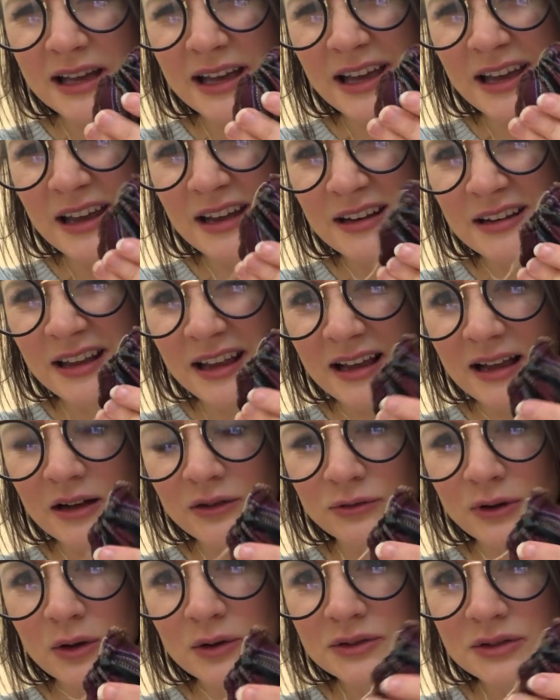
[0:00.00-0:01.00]
and like
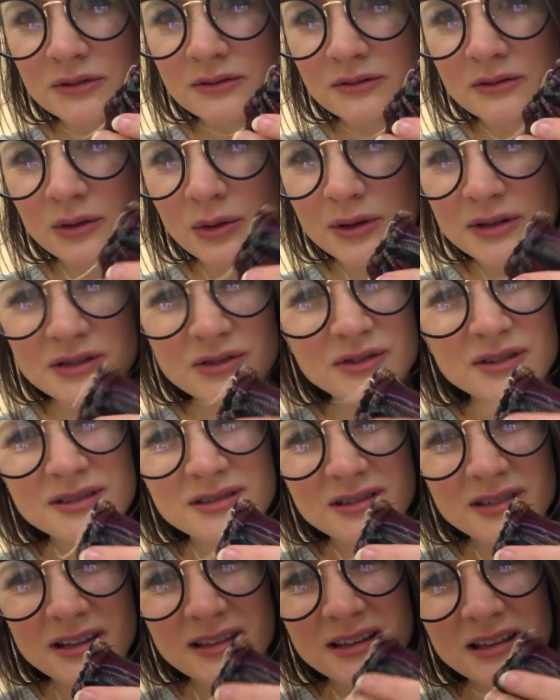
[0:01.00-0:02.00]
a rose quartz
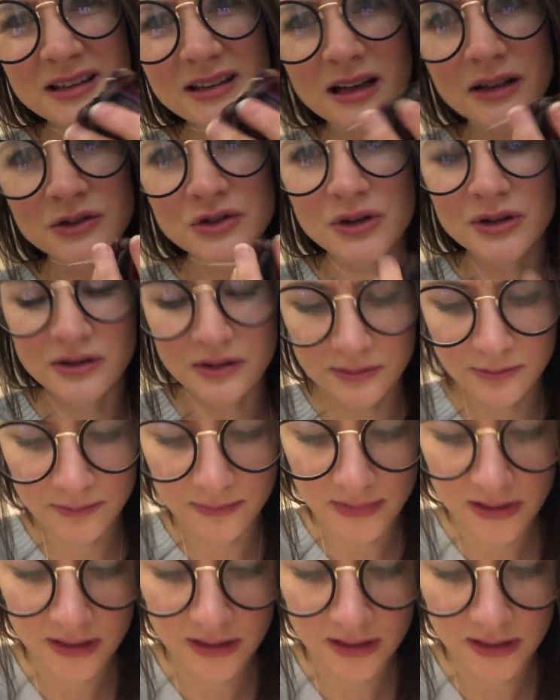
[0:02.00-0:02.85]
crystal, I think. I'll show you